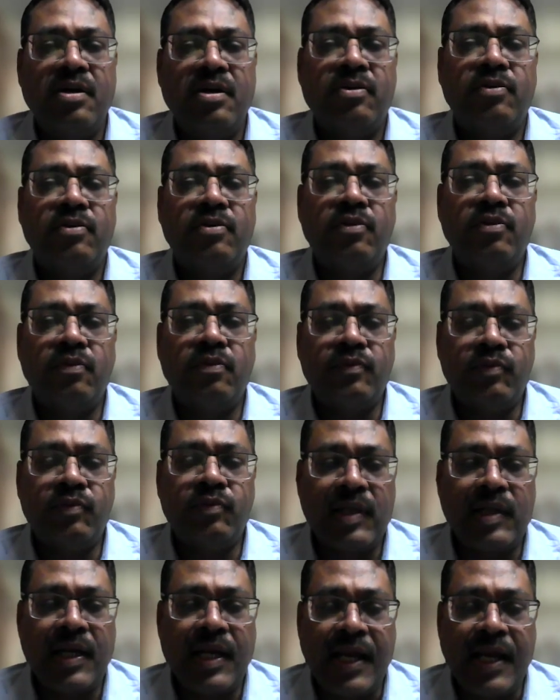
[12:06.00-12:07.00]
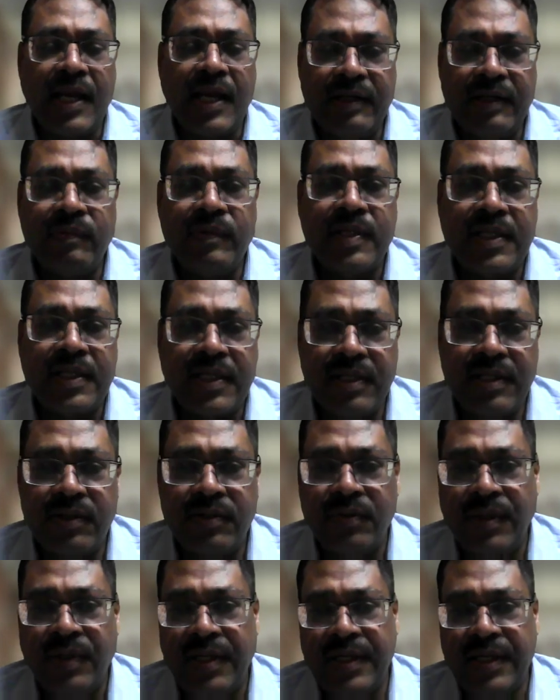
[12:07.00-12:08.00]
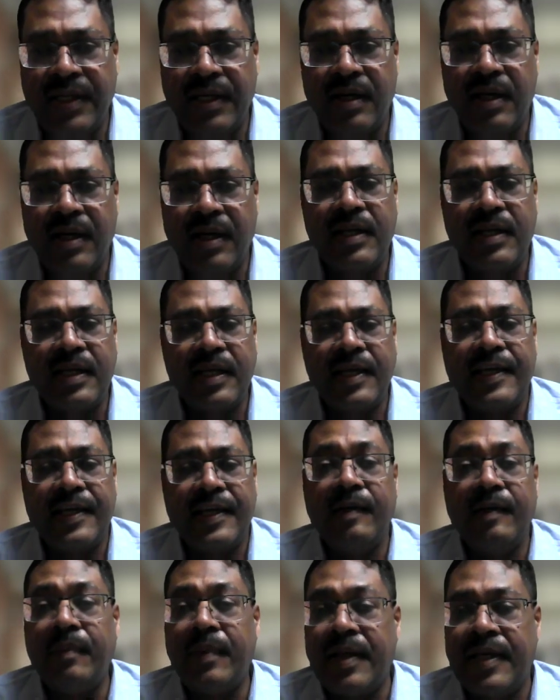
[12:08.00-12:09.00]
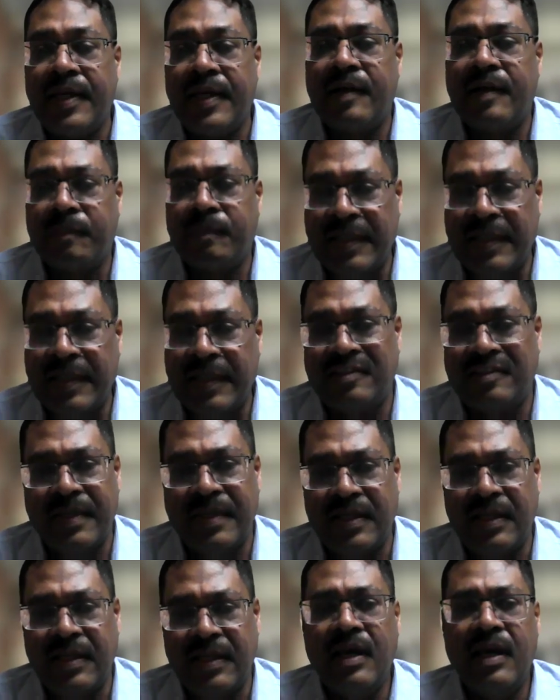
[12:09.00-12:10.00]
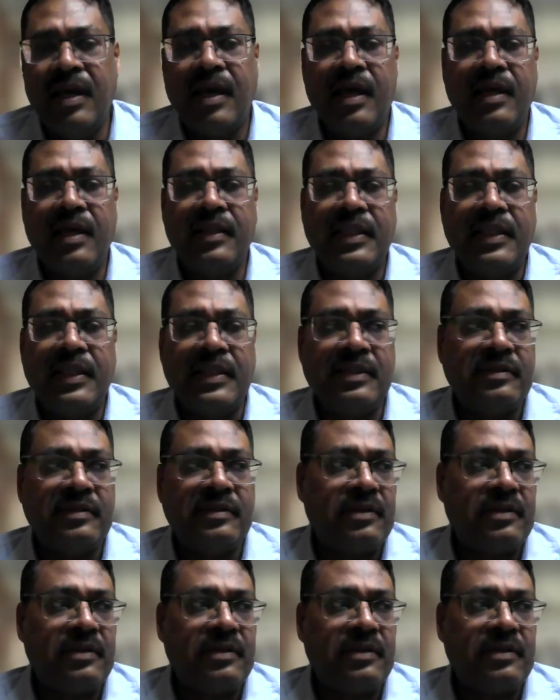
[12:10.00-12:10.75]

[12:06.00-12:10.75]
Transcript: who would like to return to India and take immediate placement. And these